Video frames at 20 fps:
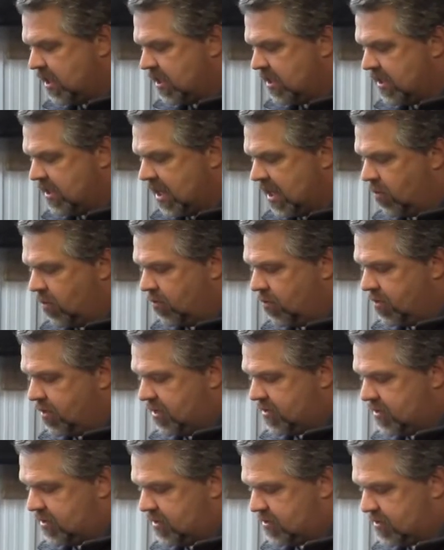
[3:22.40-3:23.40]
Now
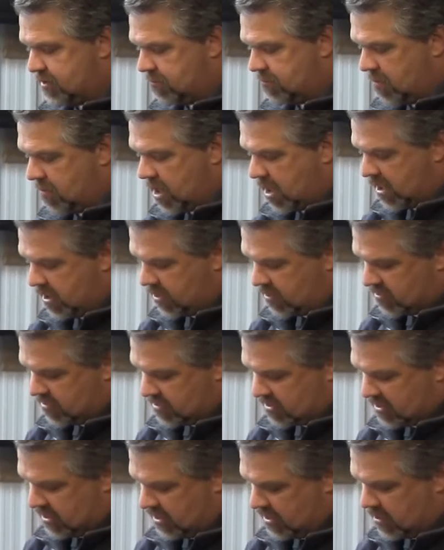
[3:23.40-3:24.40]
this is a mild
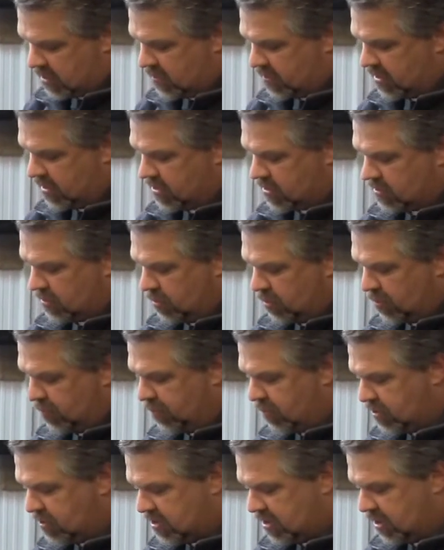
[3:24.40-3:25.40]
steel, these
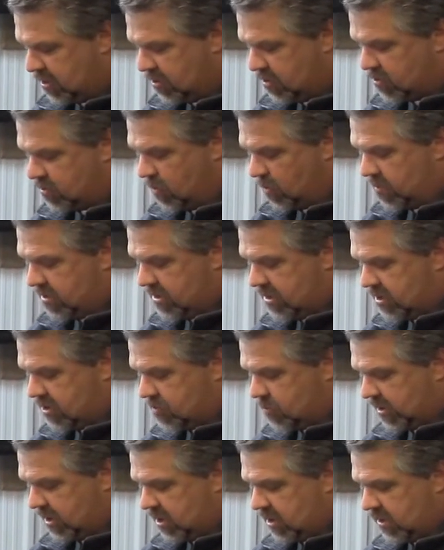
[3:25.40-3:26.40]
louvers here. So what we did
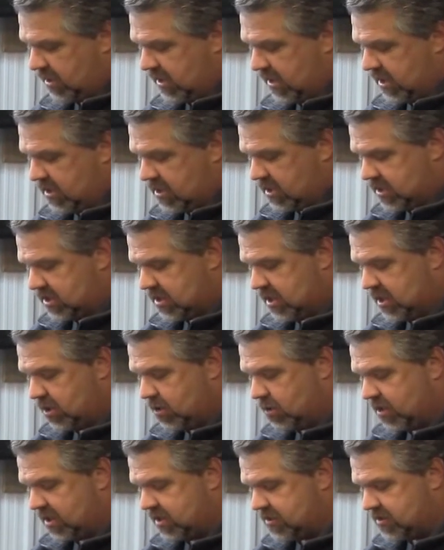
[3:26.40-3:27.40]
is we cleaned and
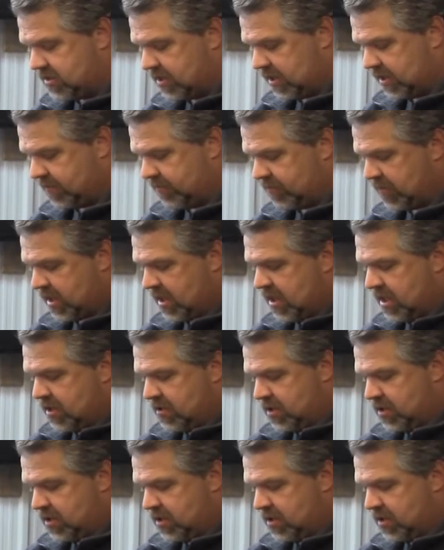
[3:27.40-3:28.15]
degreased it.